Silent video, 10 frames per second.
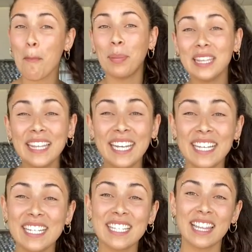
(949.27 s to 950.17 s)

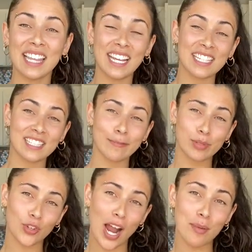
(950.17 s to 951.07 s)
Please like and
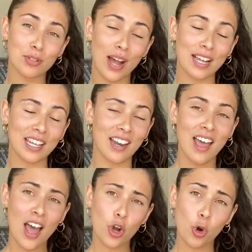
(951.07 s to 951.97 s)
subscribe so I can
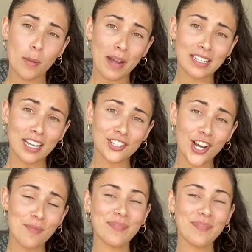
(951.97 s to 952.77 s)
quit my day job.